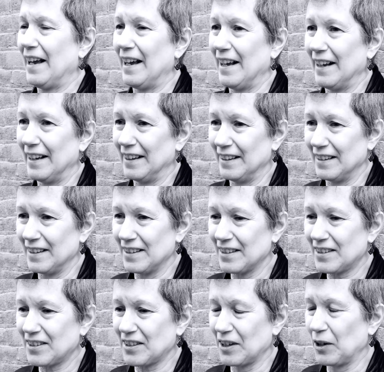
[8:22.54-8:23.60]
And
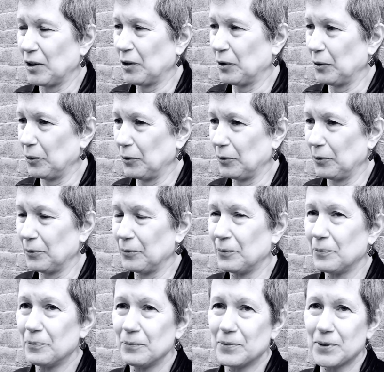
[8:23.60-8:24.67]
so
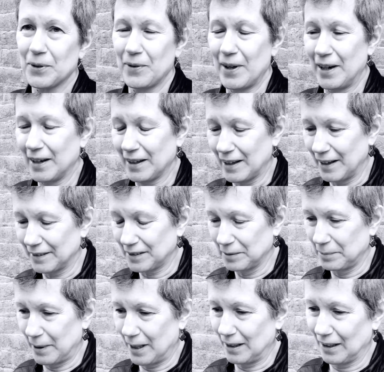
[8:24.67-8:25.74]
then it got to
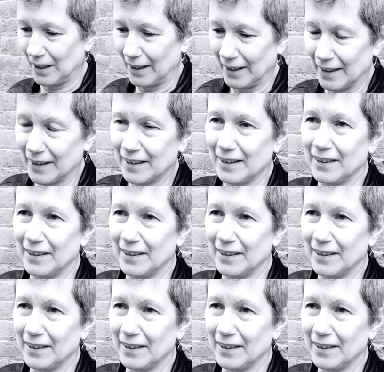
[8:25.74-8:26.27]
be like